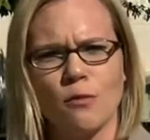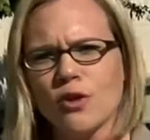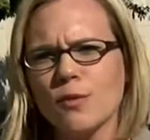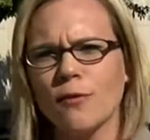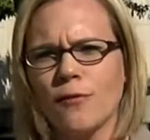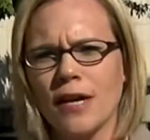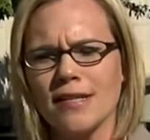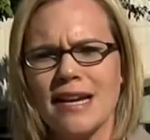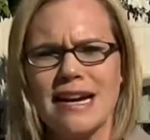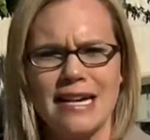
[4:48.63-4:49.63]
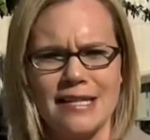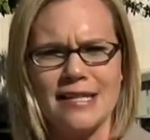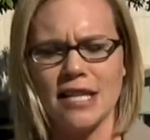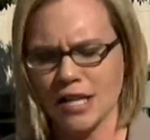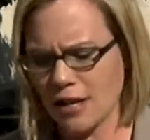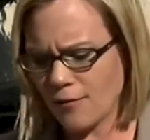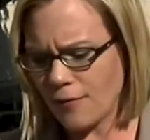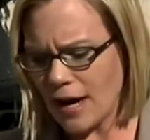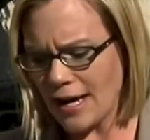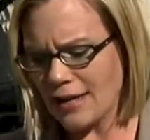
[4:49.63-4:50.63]
Most will face a city
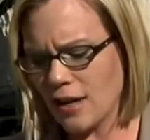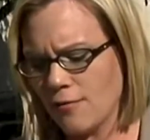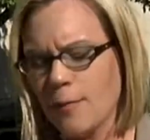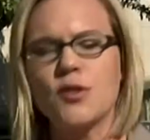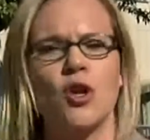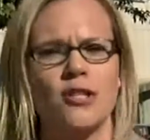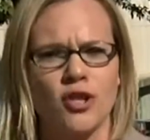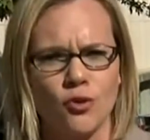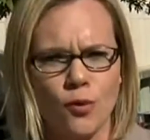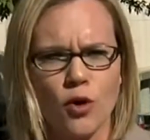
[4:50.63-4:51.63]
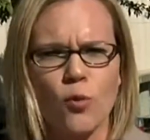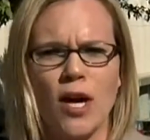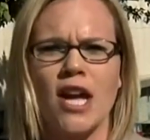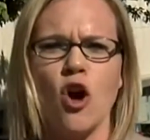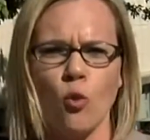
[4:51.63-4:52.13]
fine of obstructing the roadway.